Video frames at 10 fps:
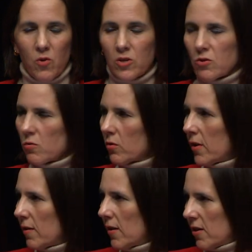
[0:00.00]
we just looked
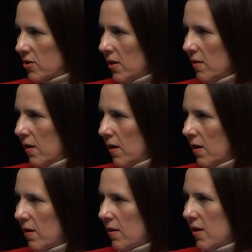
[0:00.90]
at the agenda.
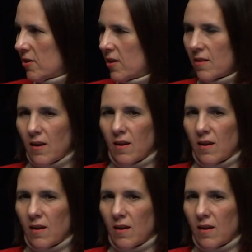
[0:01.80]
And the agenda,